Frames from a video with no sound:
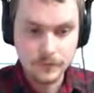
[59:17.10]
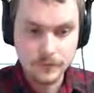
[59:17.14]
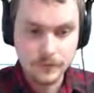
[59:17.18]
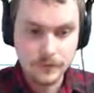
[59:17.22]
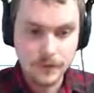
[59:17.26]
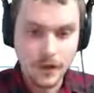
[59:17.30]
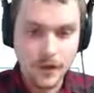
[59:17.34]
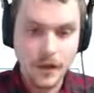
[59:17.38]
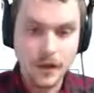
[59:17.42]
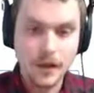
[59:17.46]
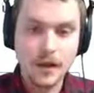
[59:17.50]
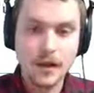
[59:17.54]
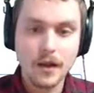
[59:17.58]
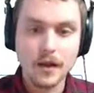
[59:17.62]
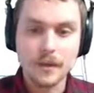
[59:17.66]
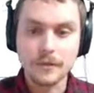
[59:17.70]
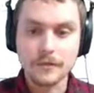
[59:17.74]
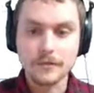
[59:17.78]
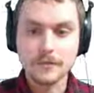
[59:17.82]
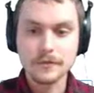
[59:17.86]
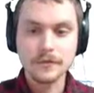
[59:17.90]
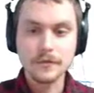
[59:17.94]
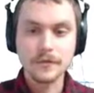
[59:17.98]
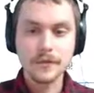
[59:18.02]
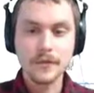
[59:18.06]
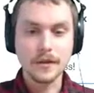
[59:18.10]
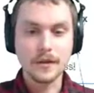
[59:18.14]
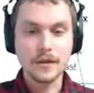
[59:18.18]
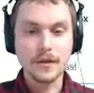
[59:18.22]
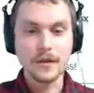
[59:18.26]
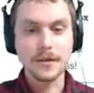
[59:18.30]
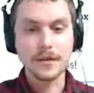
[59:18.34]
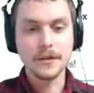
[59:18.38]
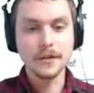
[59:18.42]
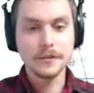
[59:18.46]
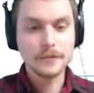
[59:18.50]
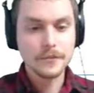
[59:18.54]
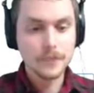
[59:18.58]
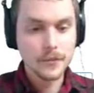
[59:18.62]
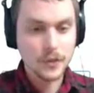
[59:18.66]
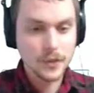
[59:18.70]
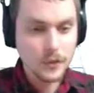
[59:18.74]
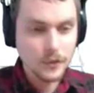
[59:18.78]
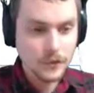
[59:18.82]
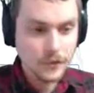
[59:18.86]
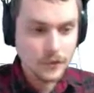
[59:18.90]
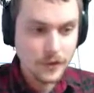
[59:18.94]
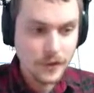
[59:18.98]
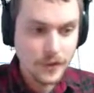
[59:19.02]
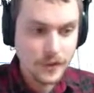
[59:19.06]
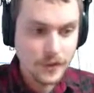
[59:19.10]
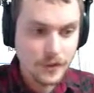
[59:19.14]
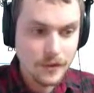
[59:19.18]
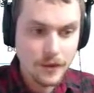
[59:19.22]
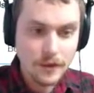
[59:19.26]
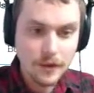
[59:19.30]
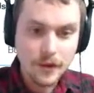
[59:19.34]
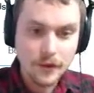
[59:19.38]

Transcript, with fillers: Yeah, there we go. So you can see that.